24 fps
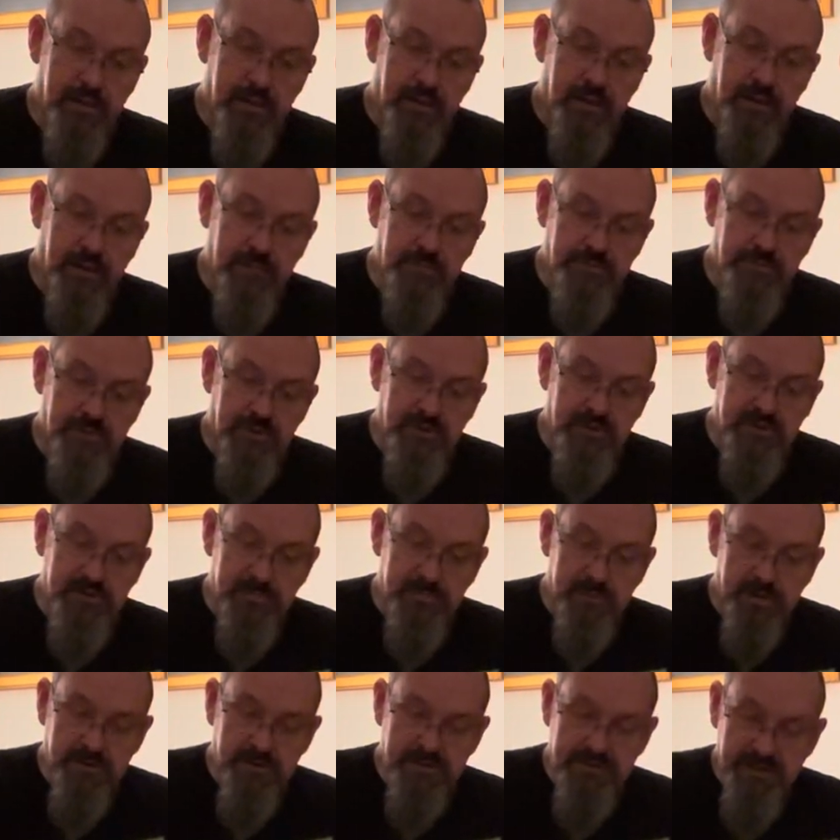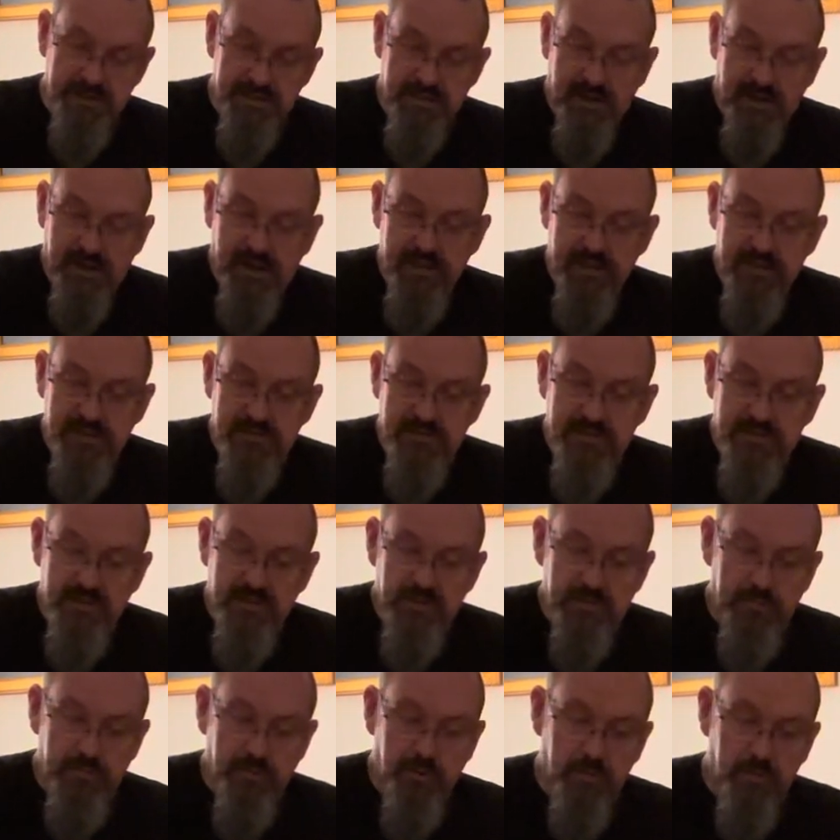"I'm sorry to burst in like this," said the
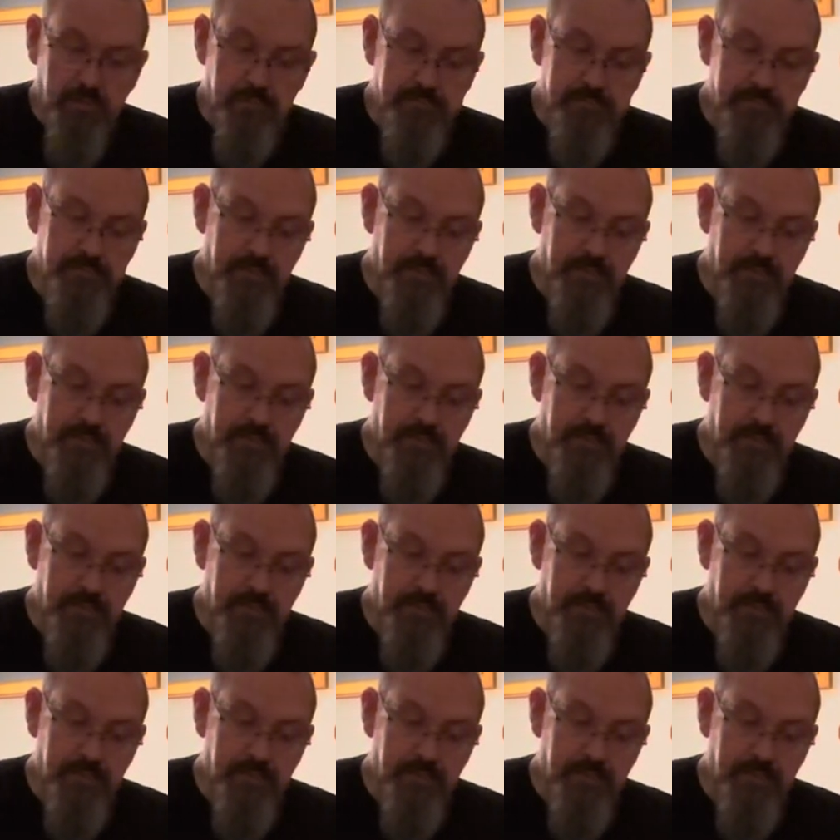mole.